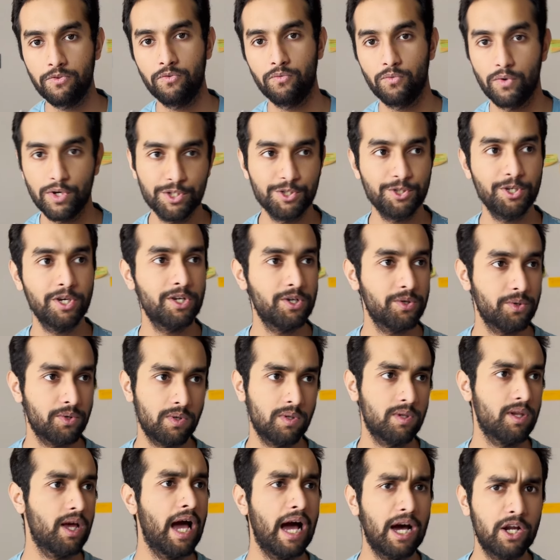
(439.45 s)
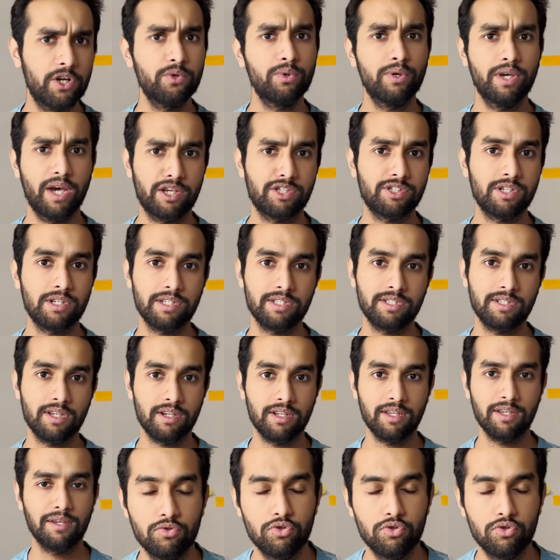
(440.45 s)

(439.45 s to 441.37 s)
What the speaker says: Once you enroll, how do you actually study?